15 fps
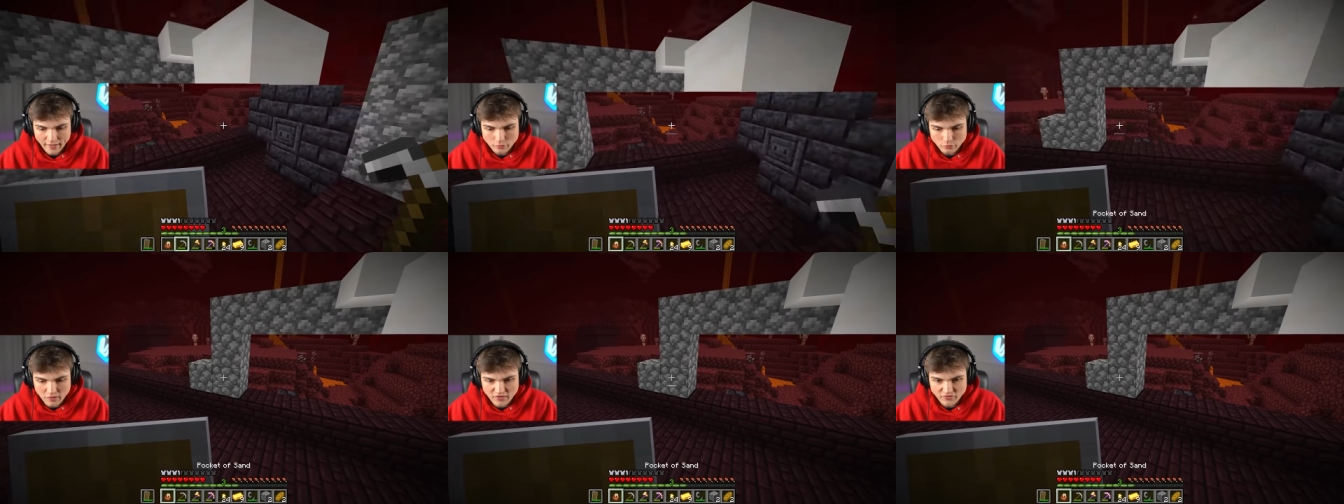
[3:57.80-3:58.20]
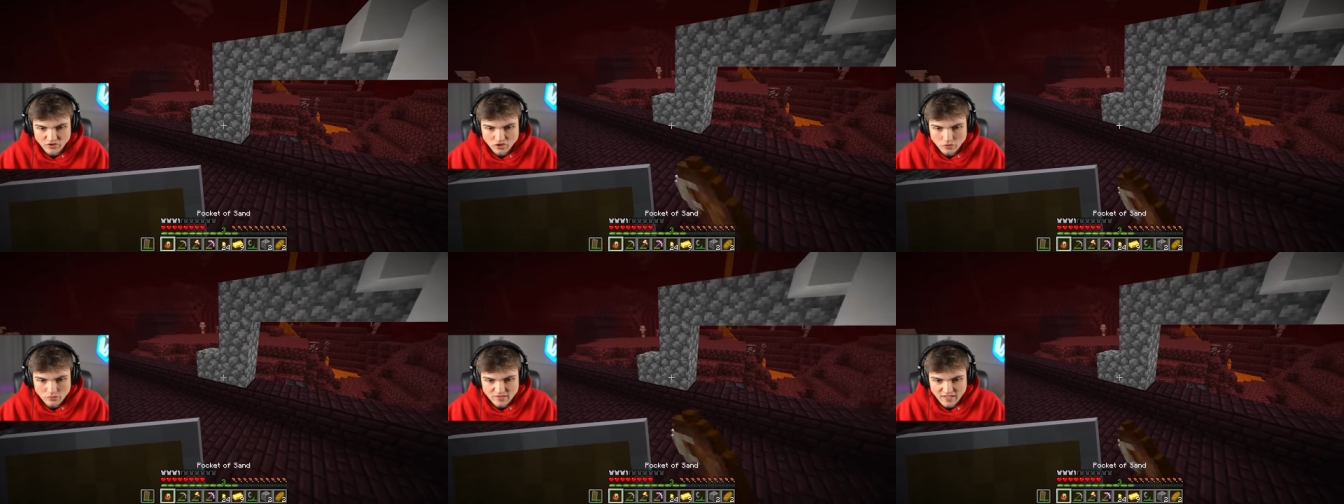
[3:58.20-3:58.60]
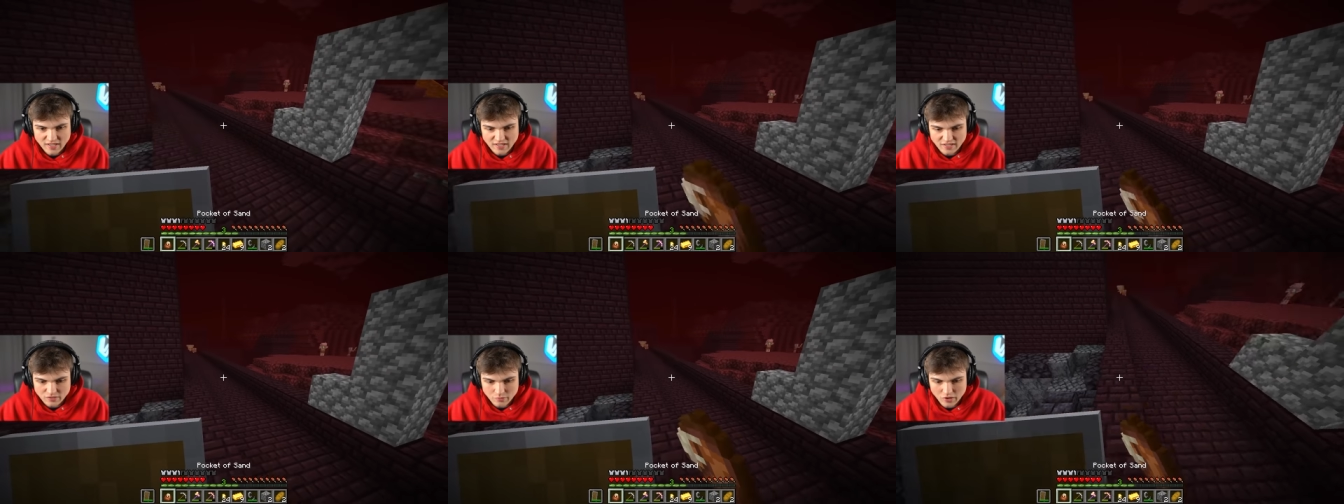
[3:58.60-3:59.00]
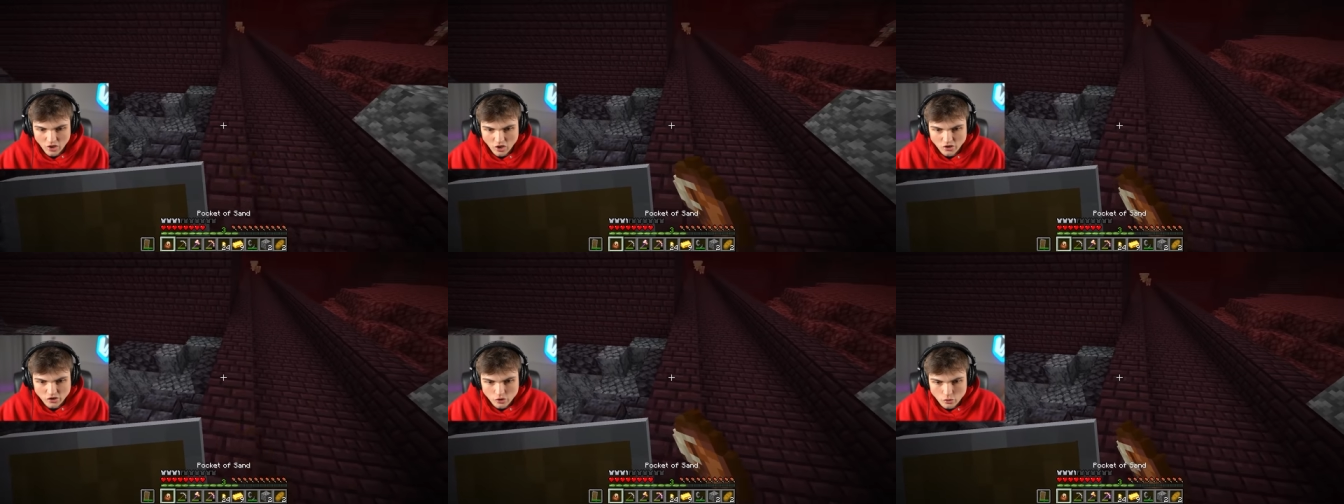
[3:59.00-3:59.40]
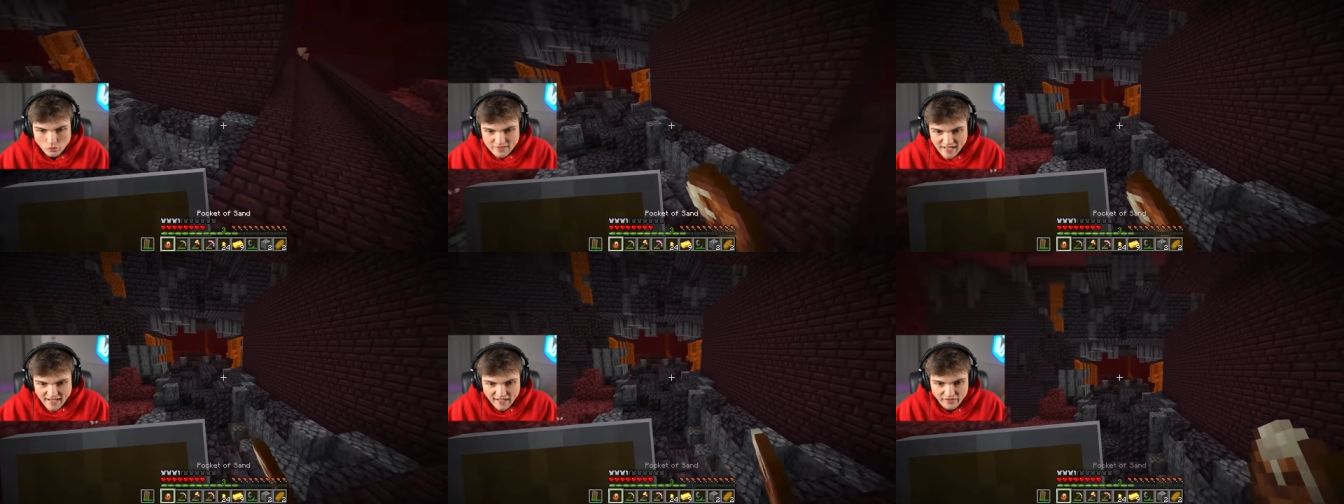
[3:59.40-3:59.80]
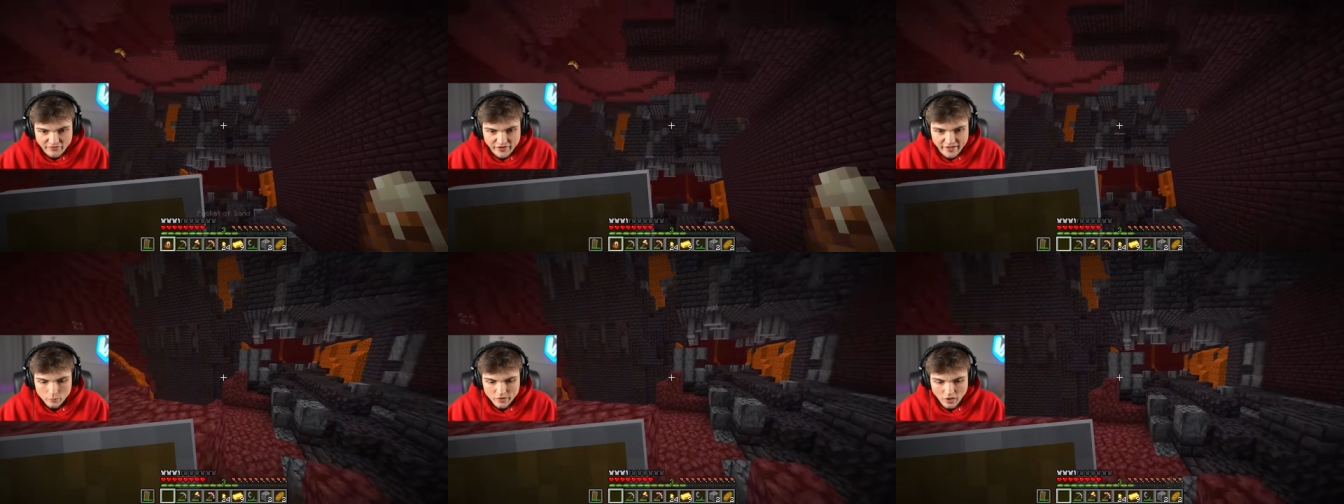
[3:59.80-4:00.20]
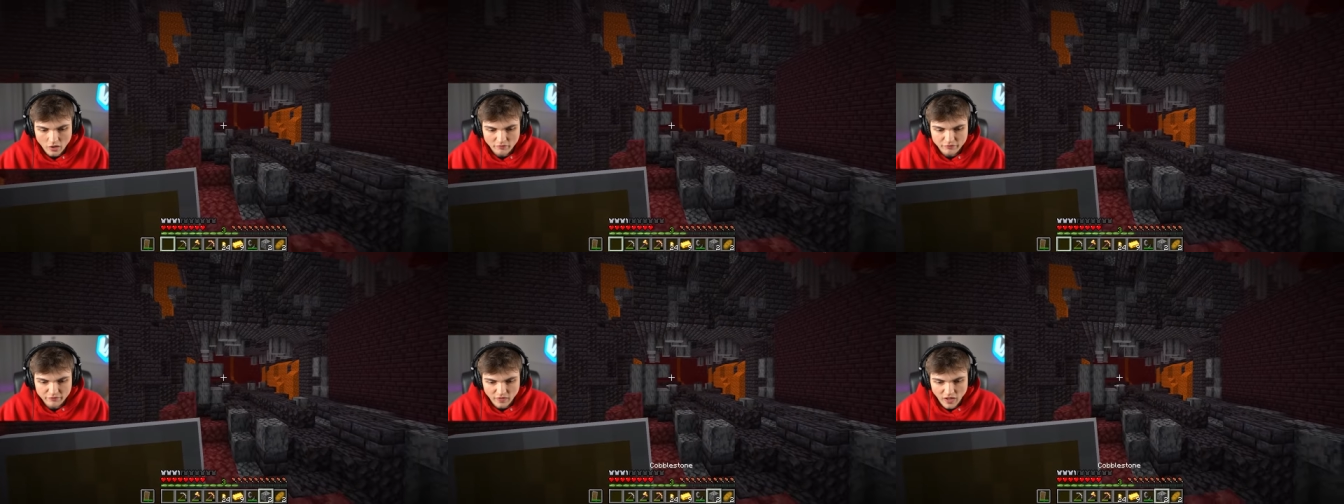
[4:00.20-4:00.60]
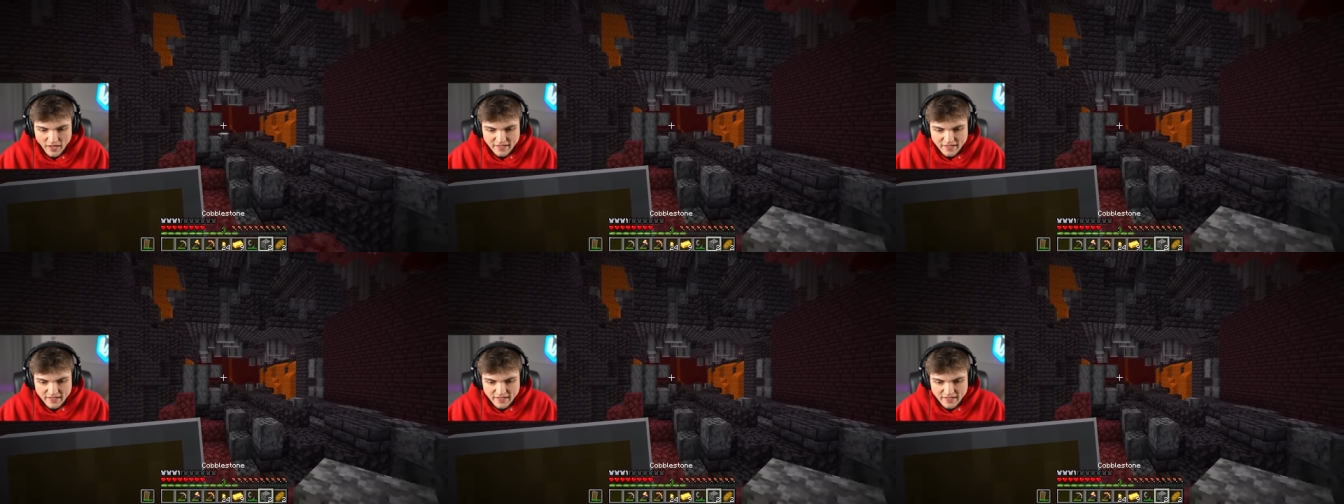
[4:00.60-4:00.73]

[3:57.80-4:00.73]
do we even use any of this? We can't use any of it. We can't fly